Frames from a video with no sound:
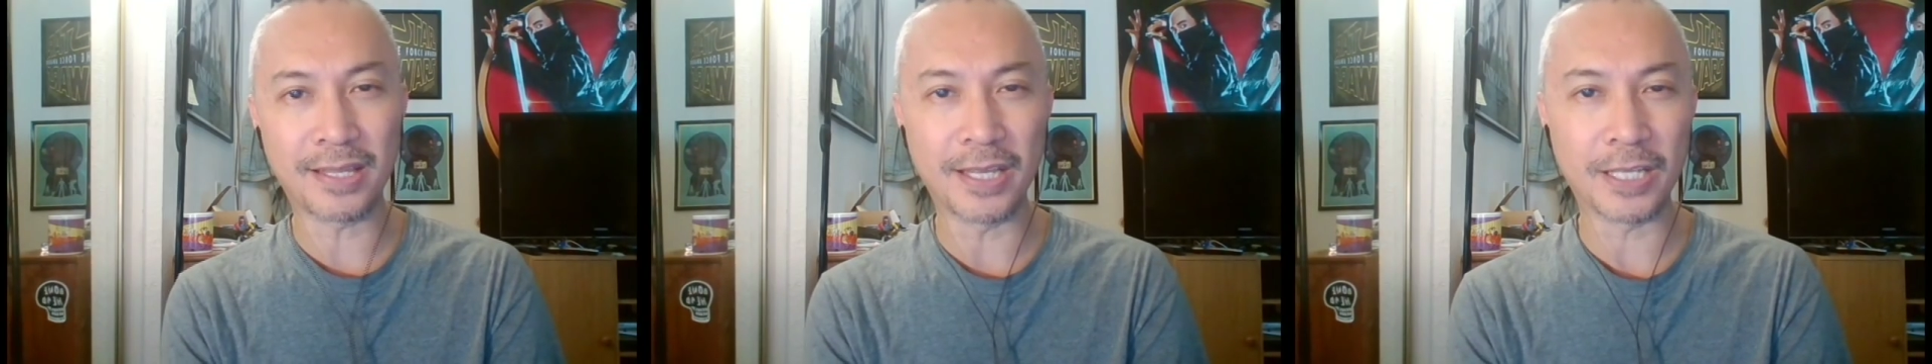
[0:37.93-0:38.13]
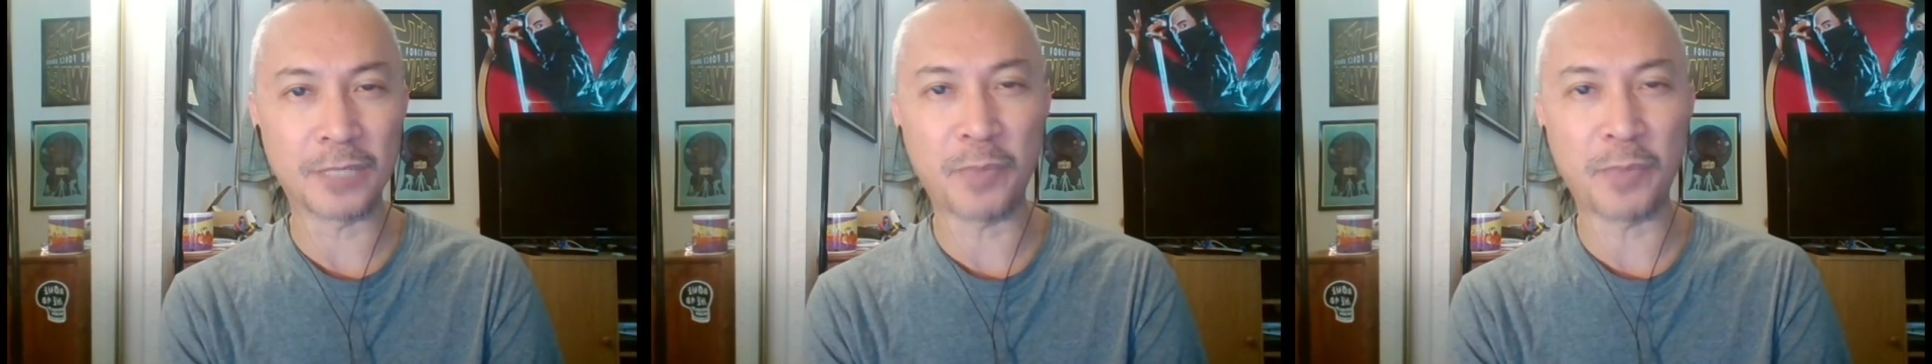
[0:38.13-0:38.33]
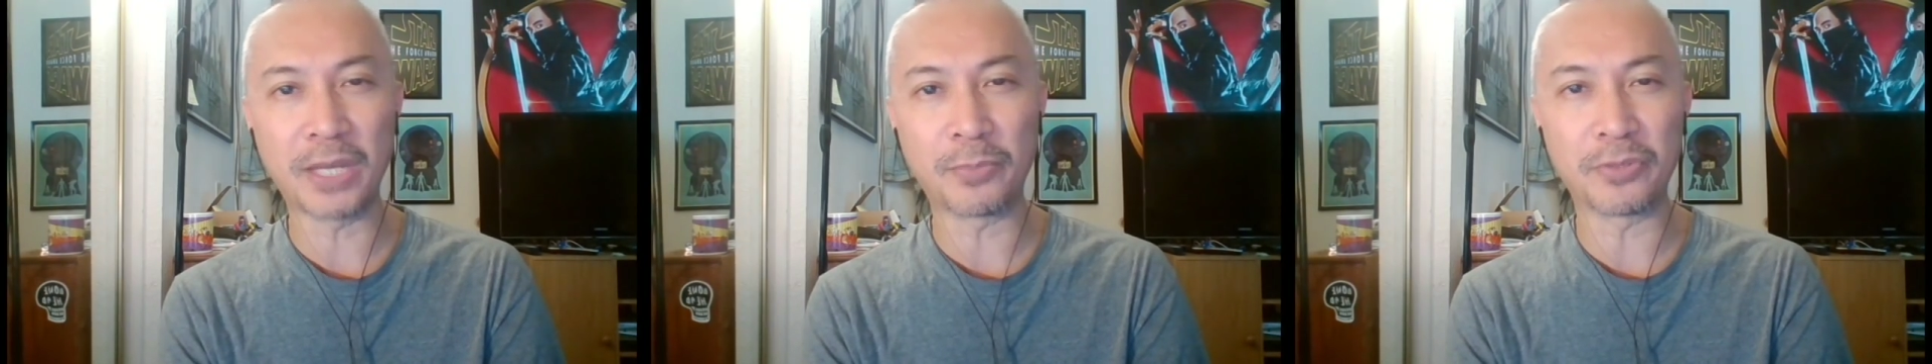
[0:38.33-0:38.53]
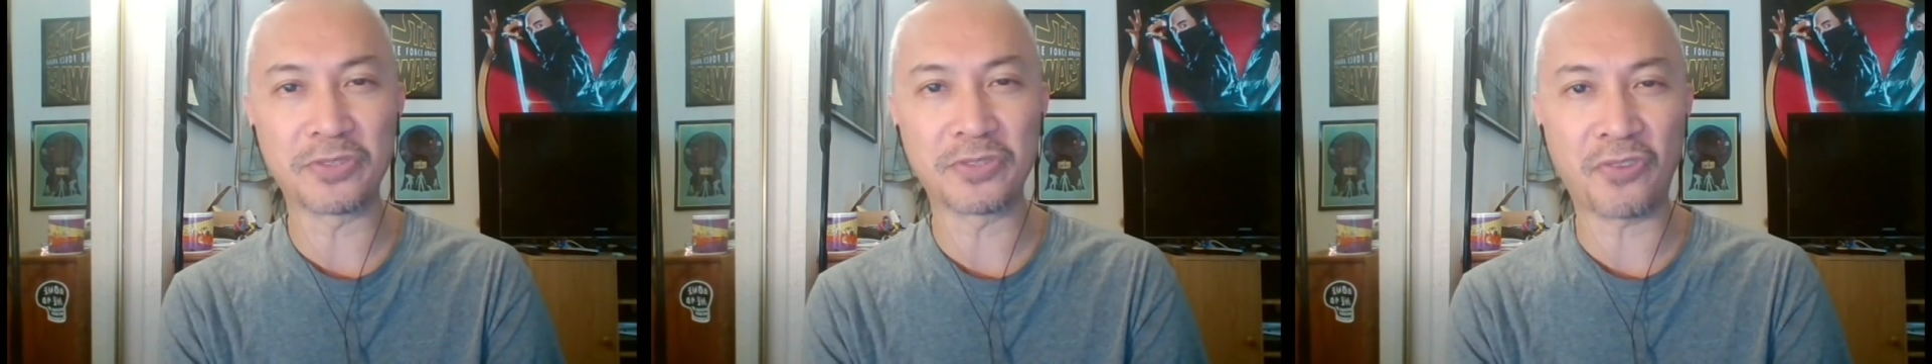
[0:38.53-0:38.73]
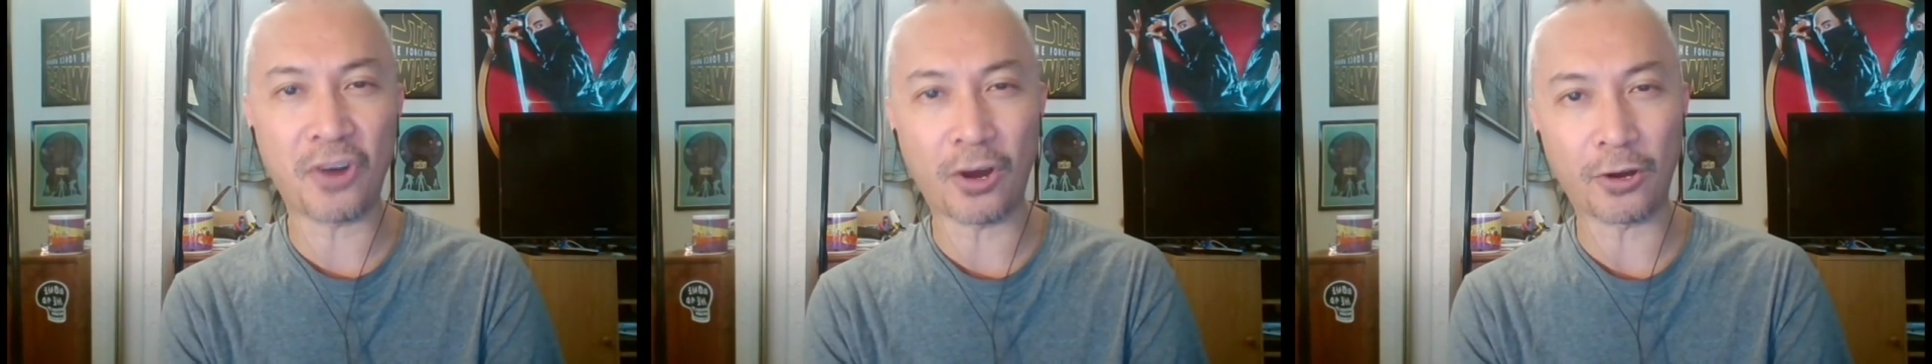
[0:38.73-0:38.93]
the
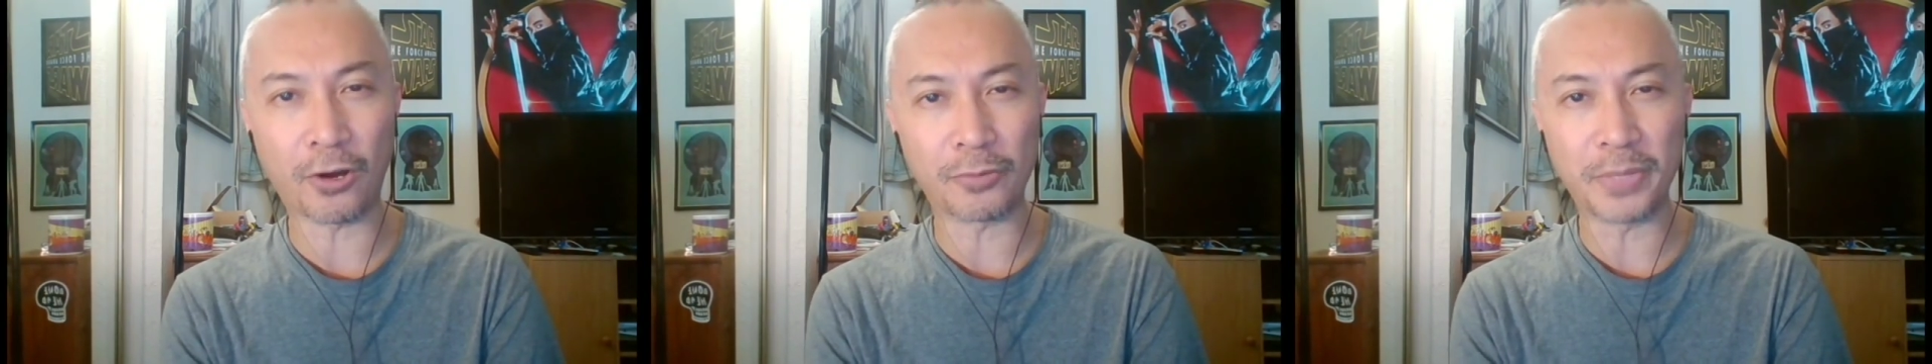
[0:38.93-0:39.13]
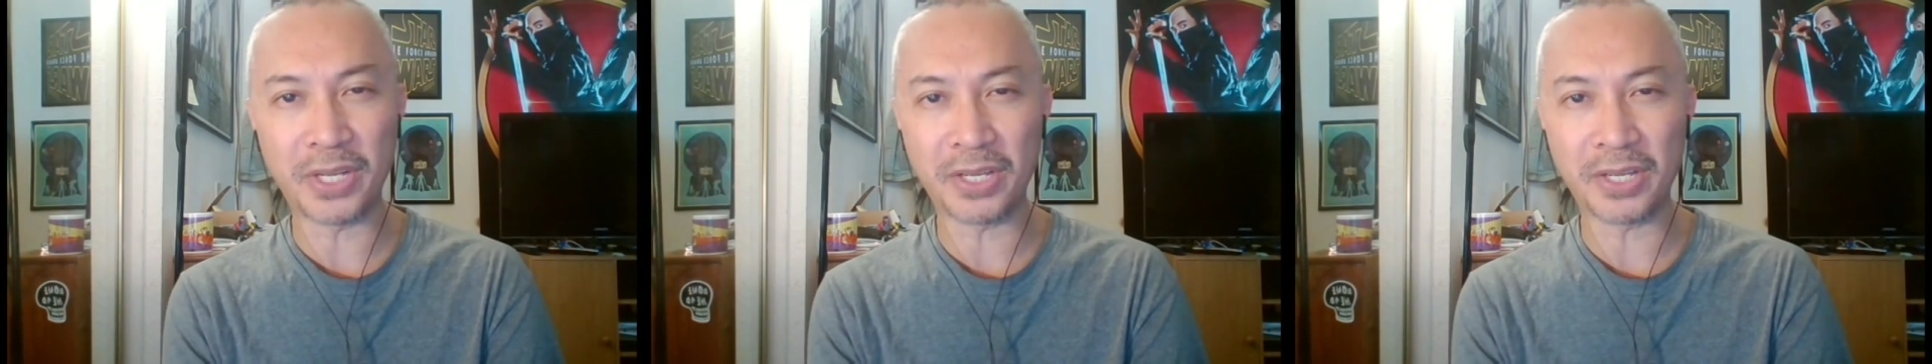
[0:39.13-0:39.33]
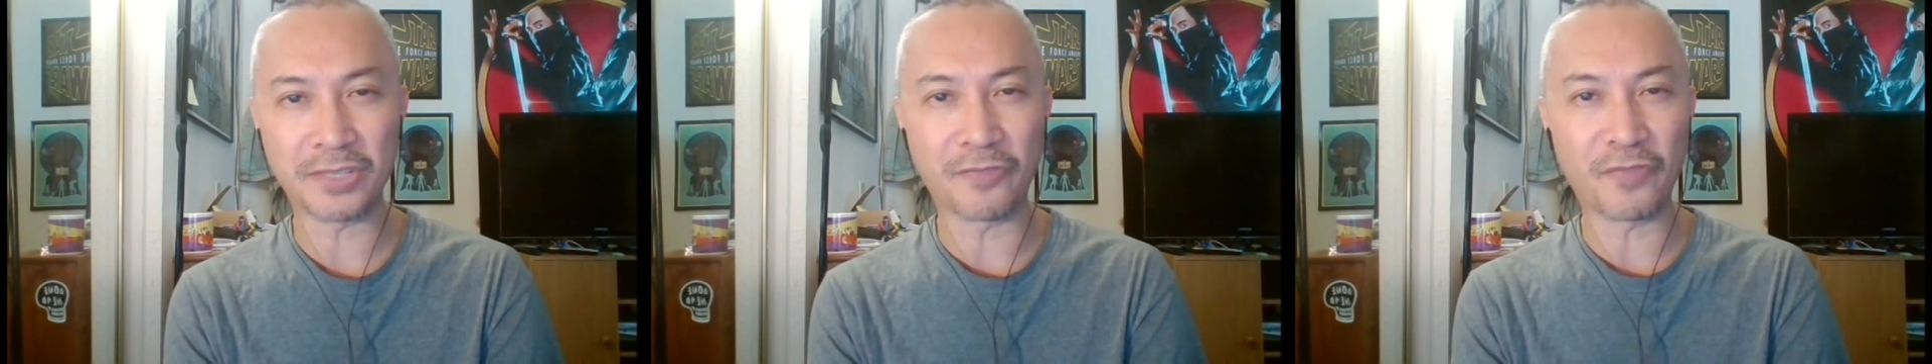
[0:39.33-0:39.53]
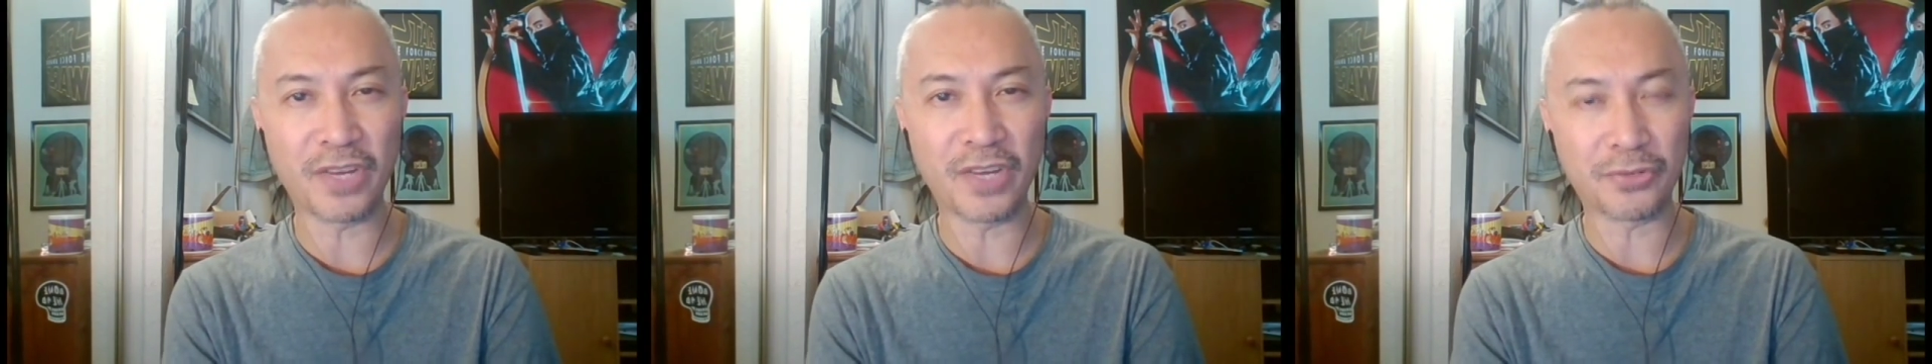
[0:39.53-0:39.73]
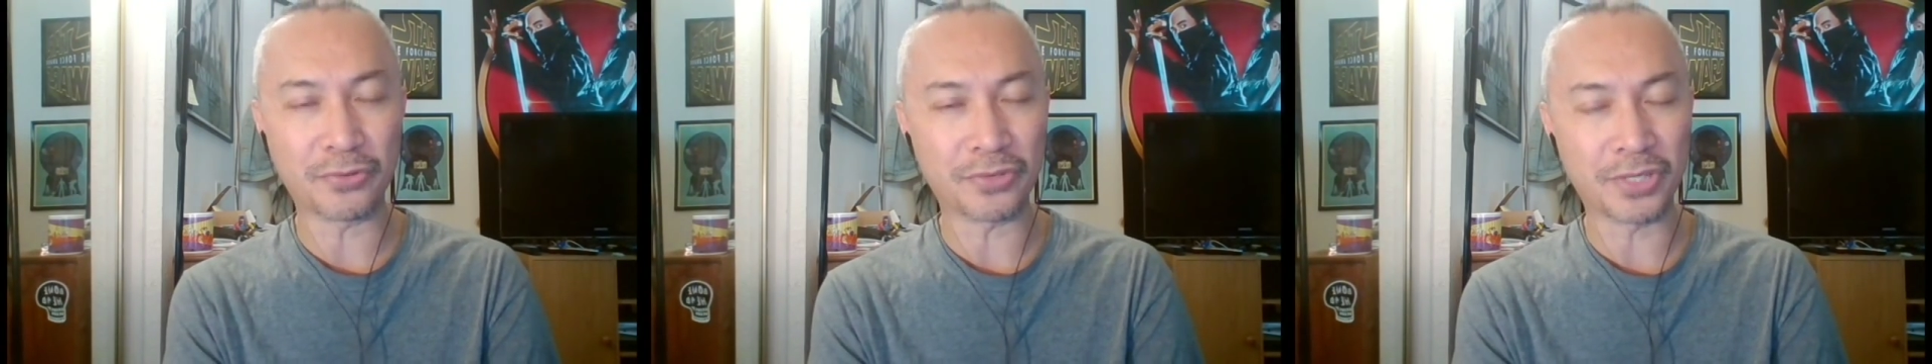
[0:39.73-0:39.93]
Expendables of Horror, because it
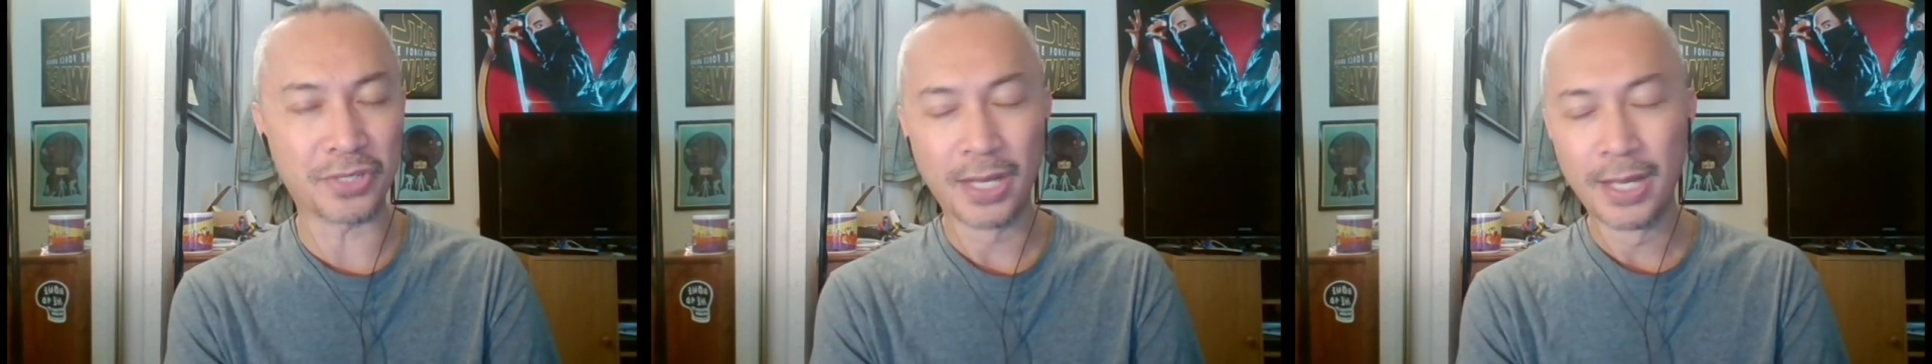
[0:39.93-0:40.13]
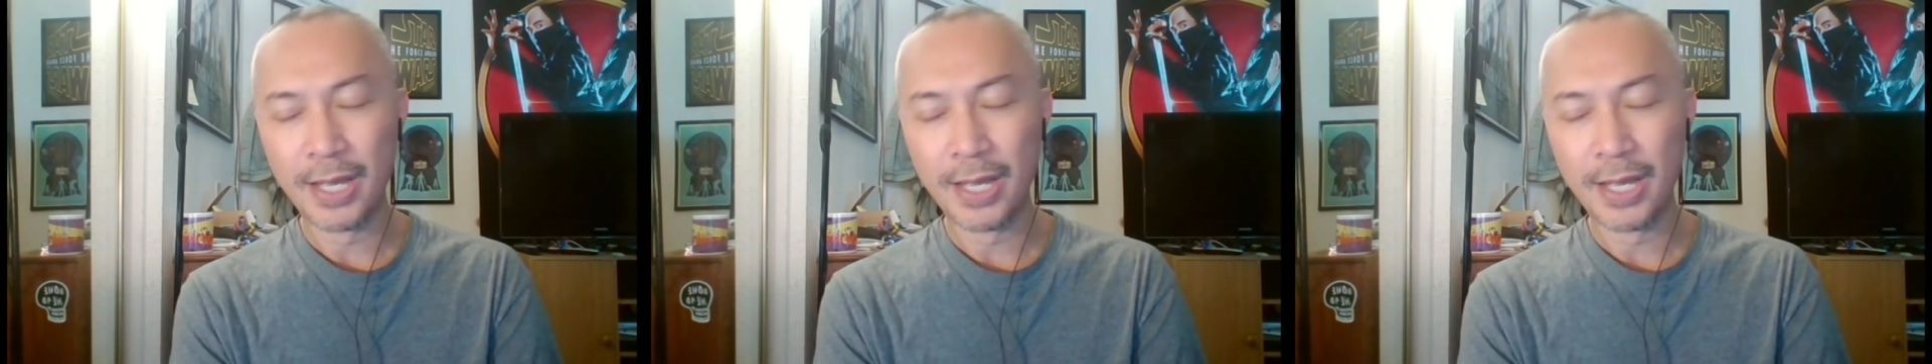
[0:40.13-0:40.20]
features